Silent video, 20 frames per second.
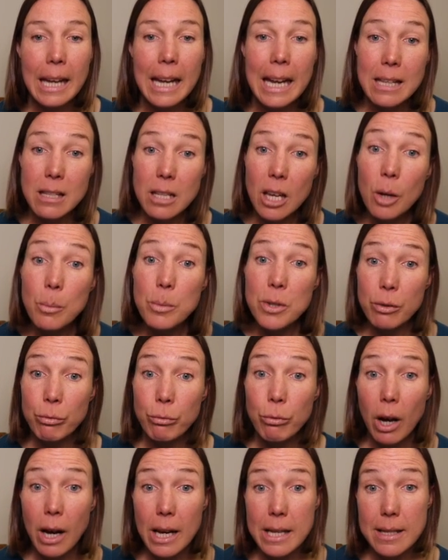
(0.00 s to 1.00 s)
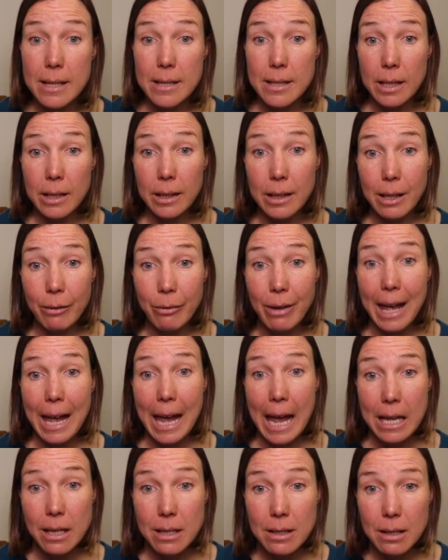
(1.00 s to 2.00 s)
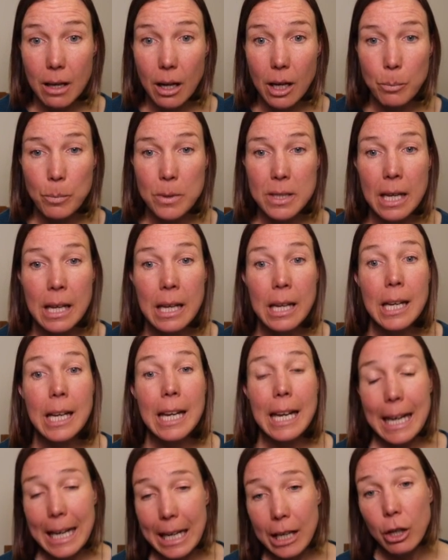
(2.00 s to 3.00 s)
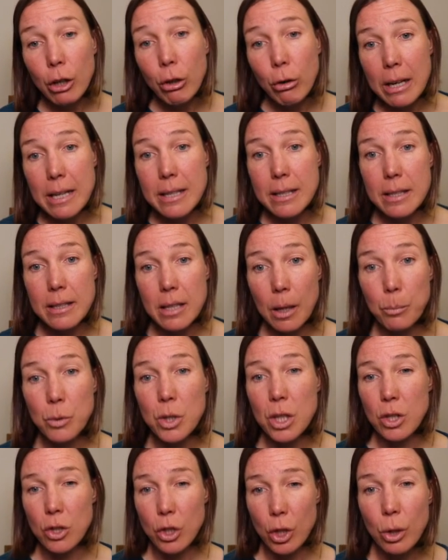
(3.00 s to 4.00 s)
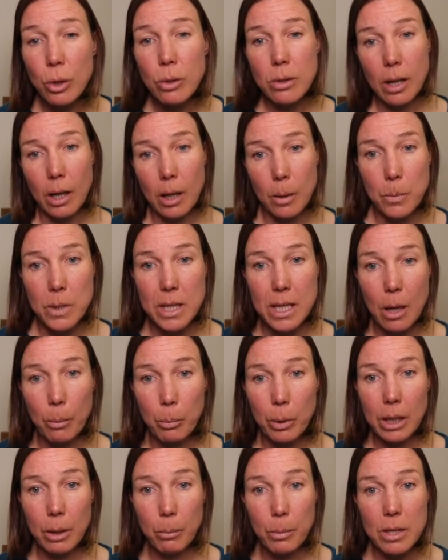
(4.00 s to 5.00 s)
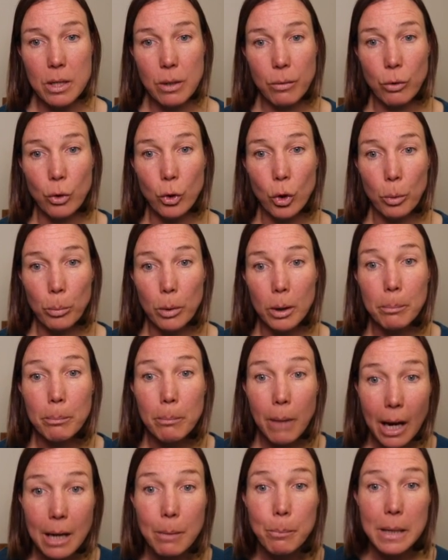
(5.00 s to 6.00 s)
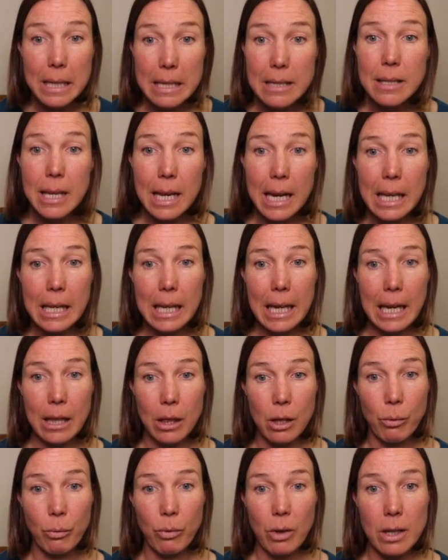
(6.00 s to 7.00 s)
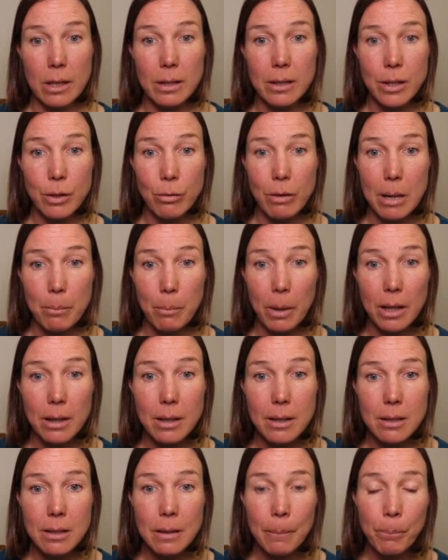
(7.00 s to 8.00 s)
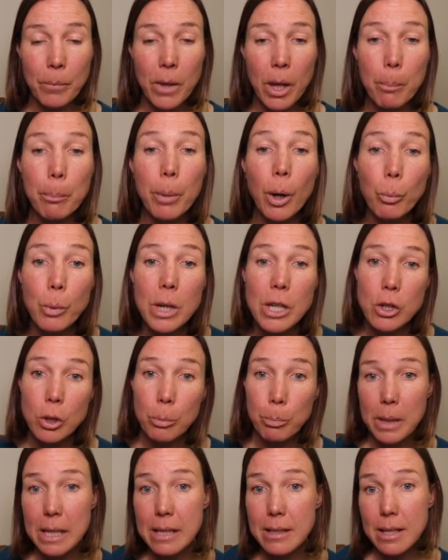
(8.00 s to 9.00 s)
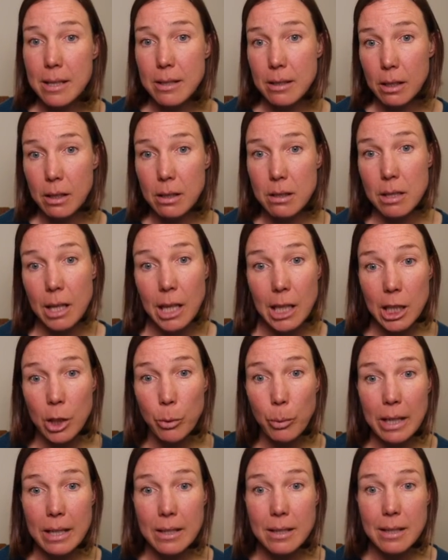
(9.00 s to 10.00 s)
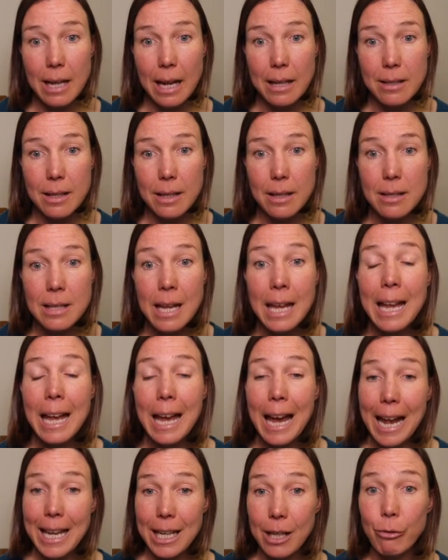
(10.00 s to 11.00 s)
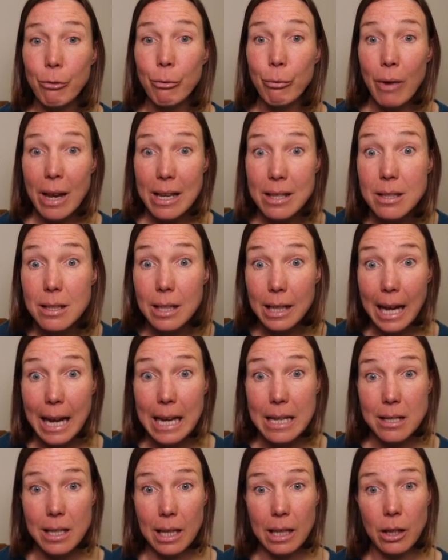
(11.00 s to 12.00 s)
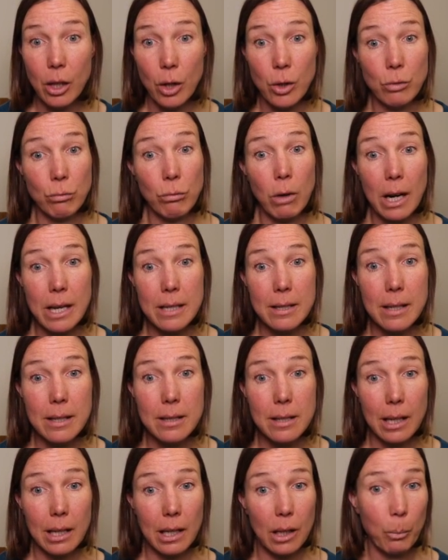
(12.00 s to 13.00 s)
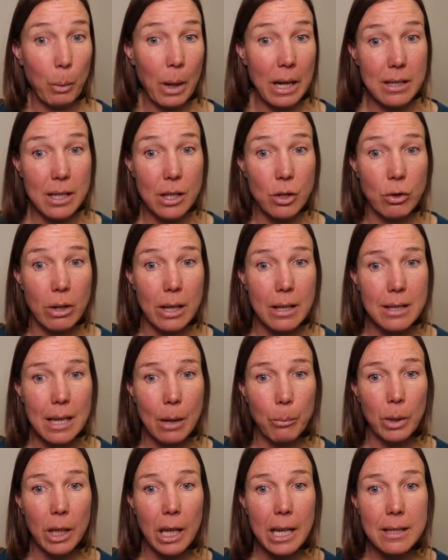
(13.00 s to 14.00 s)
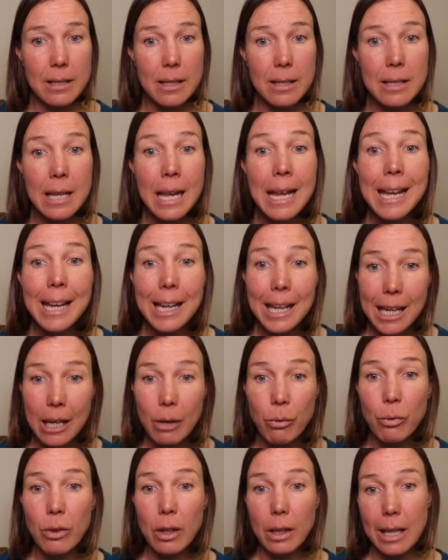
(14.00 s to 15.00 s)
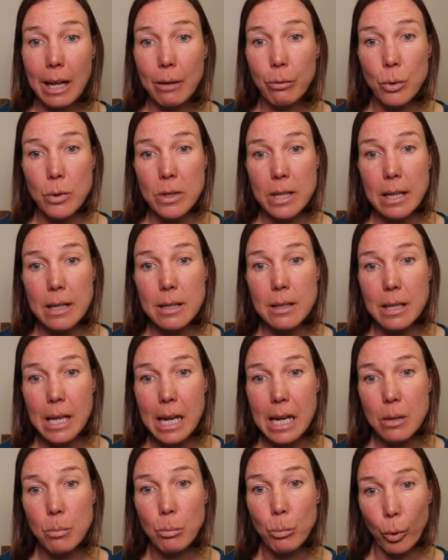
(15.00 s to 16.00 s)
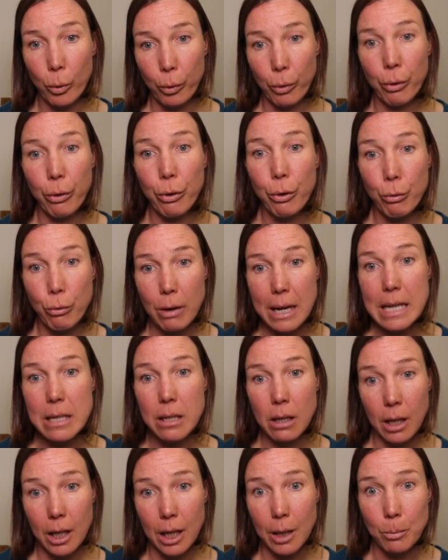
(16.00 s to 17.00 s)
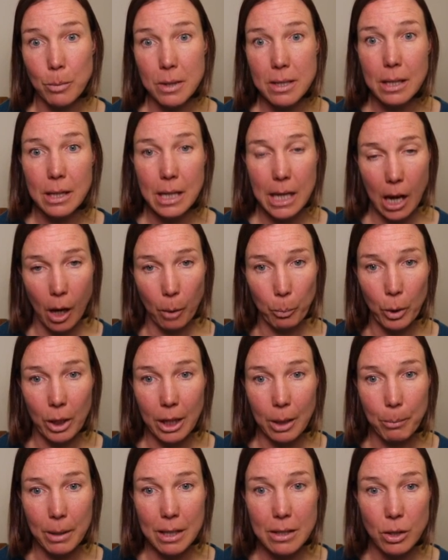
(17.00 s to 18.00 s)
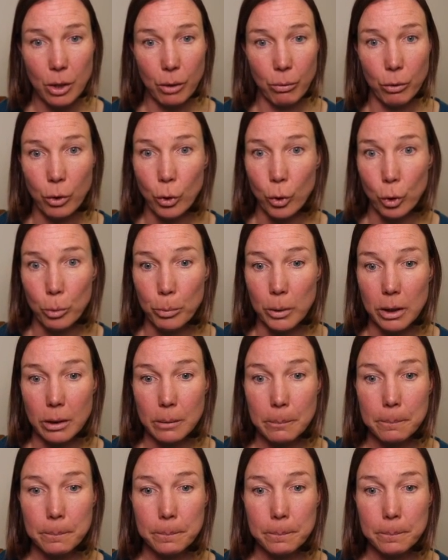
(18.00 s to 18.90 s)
In terms of rises in liver enzymes, increases up to 2 times the upper limit of normal might be seen in the first 3 months, but we should be discontinuing statins and investigating those rises in hepatic transaminases if the levels exceed more than 3 times the upper limit of normal.